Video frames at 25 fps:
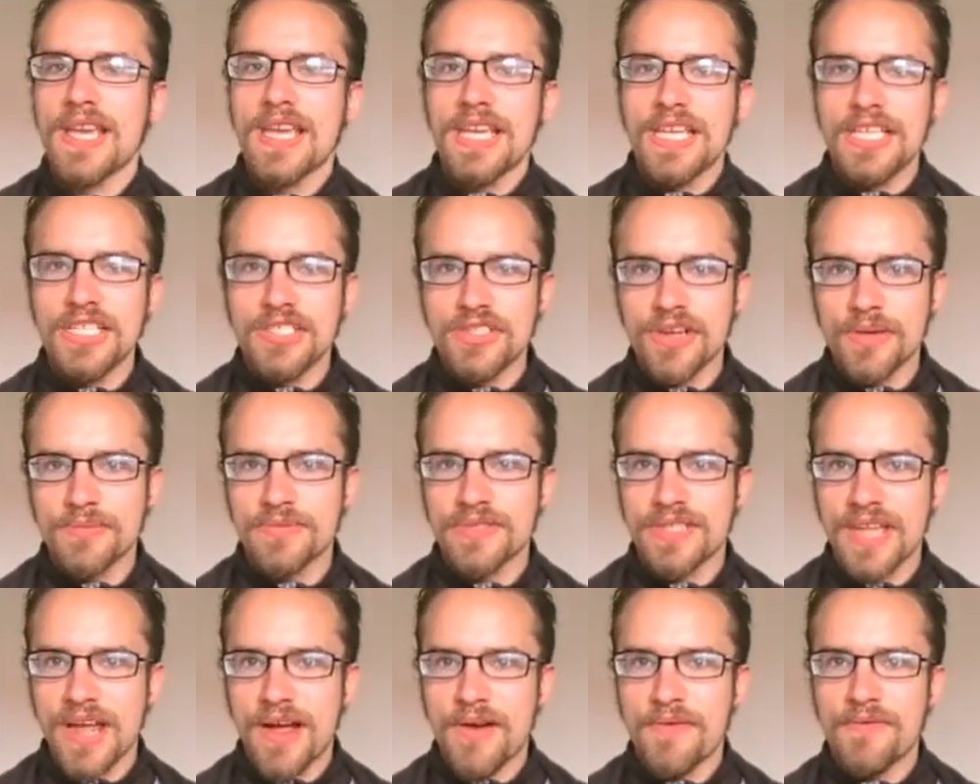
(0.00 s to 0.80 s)
He
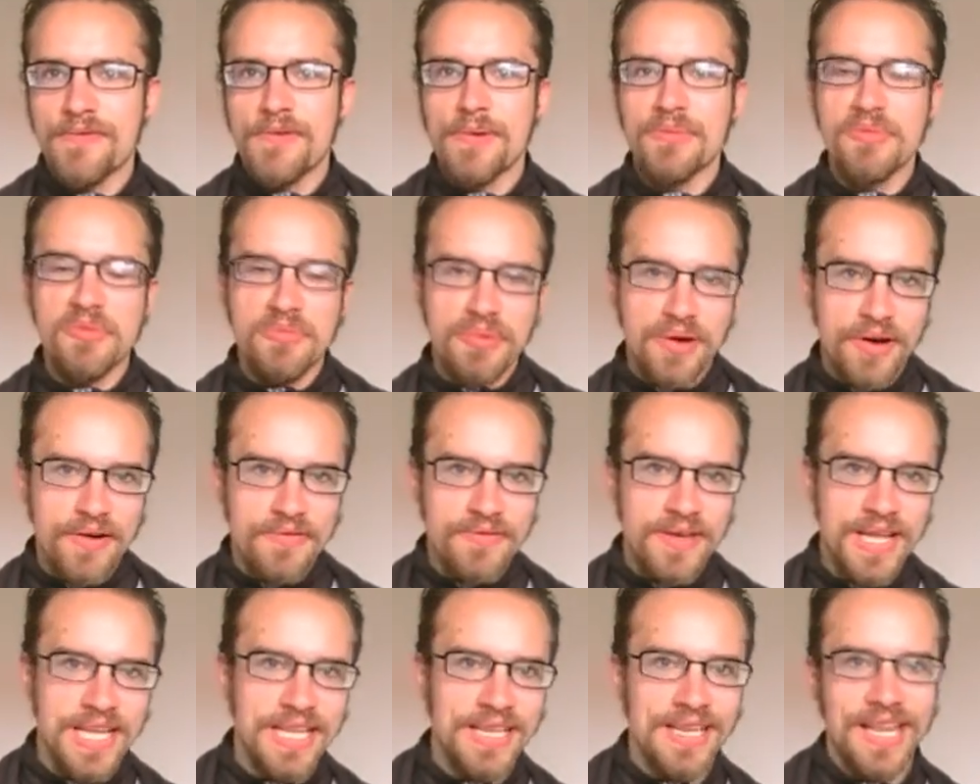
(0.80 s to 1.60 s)
jumps down from above
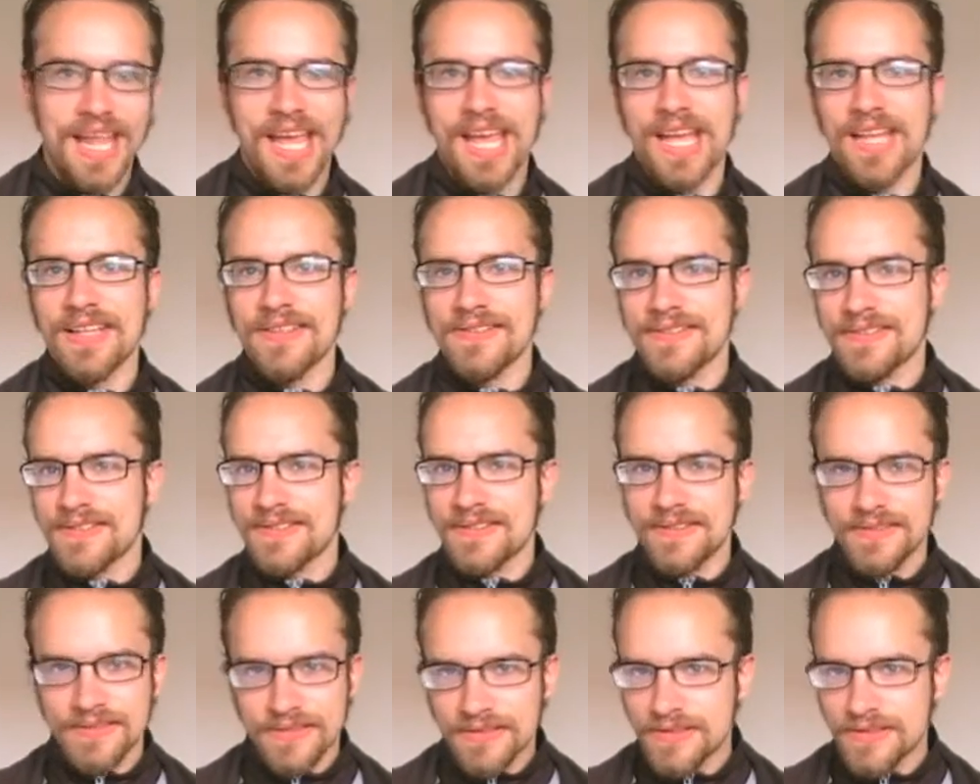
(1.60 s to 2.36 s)
and lands.